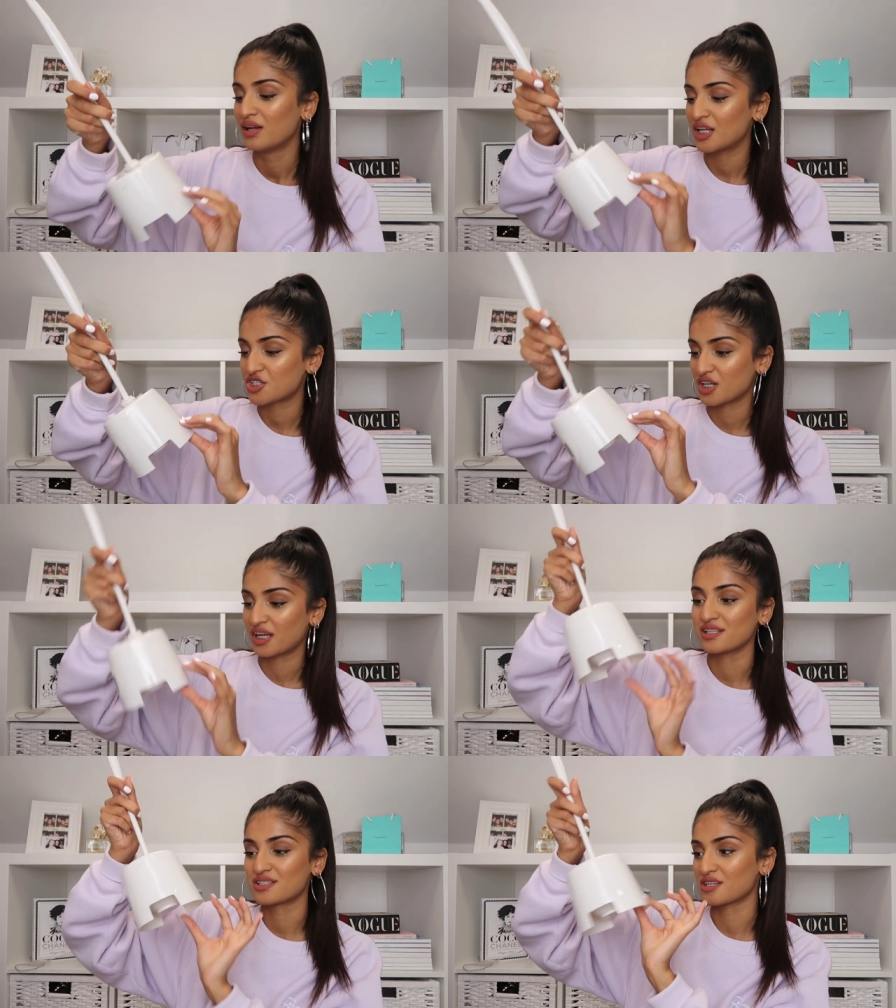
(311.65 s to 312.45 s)

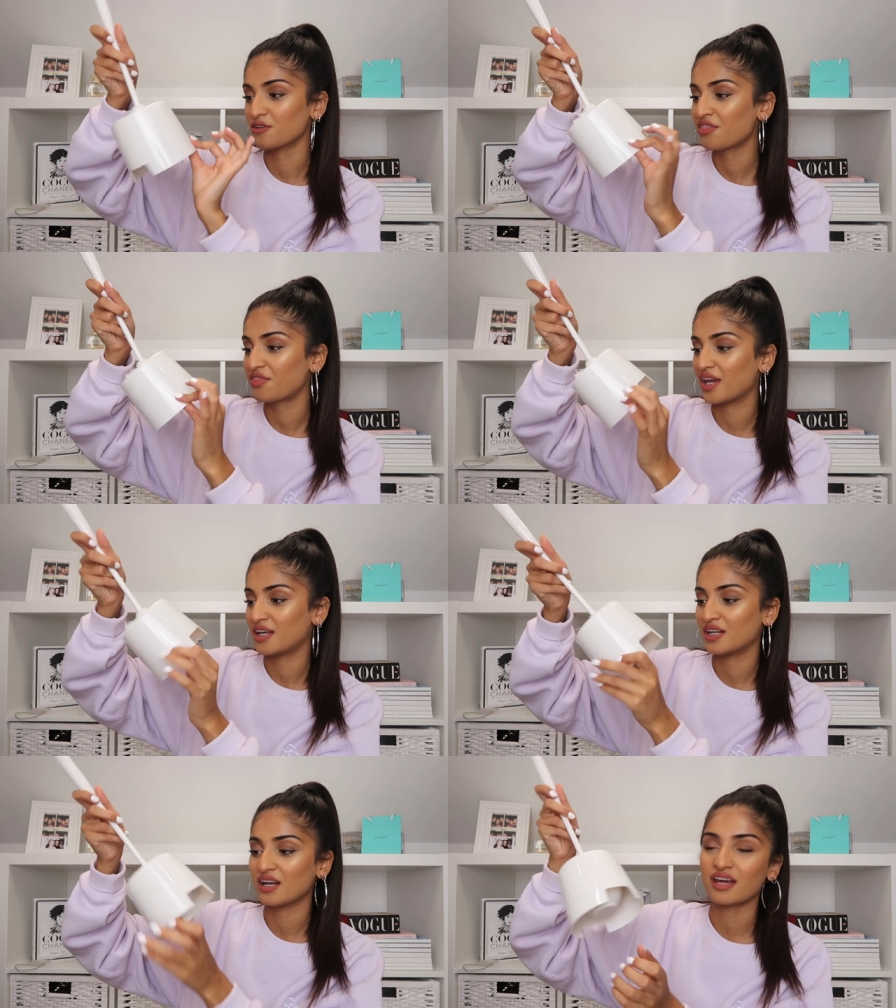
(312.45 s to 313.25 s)
literally it's so
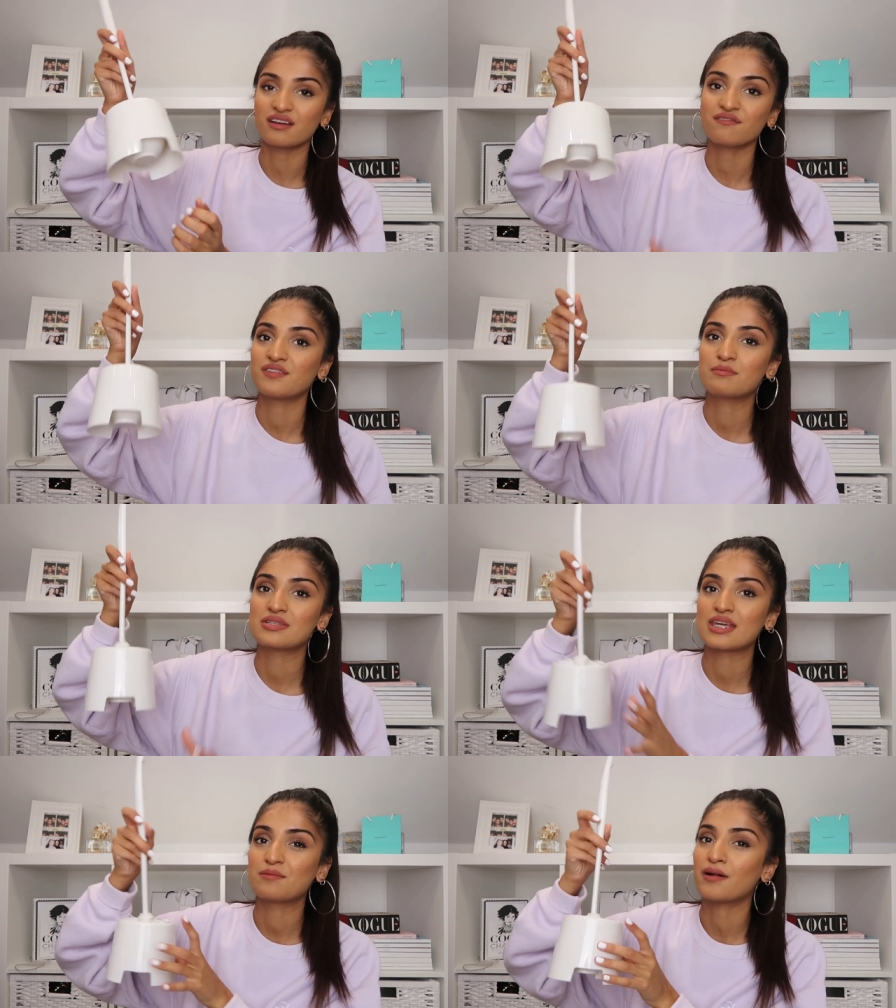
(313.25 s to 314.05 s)
thin and like
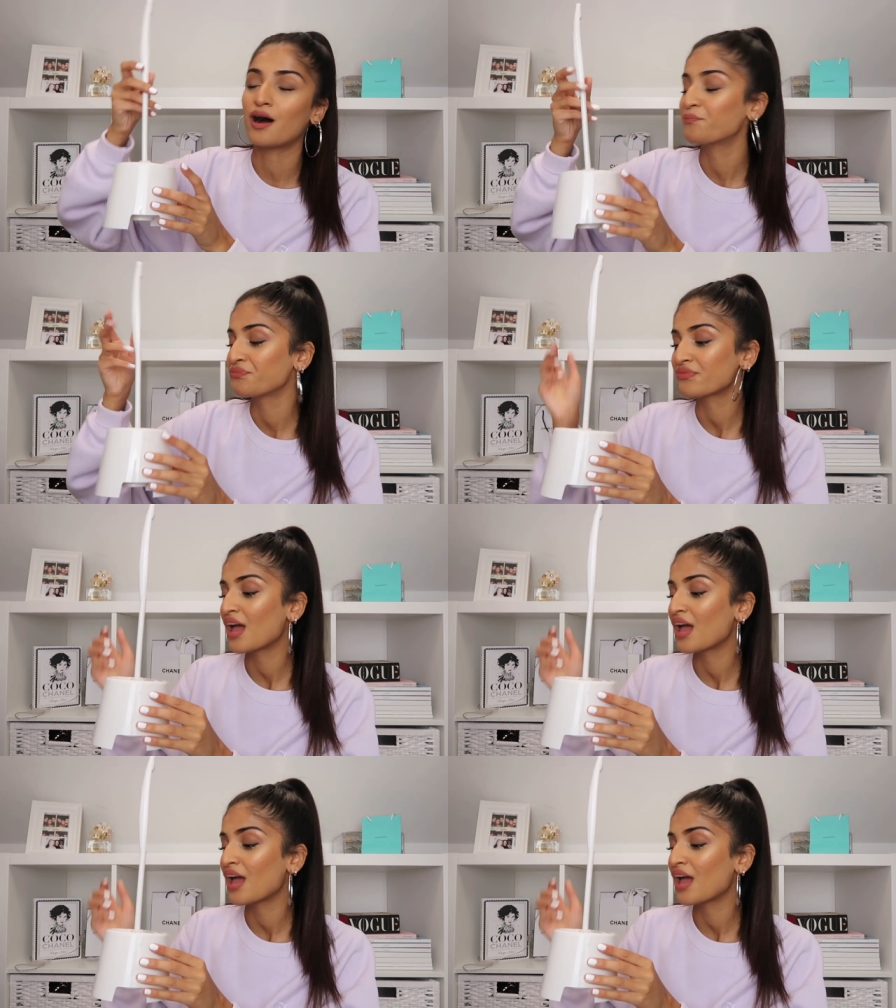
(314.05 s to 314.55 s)
flimsy. But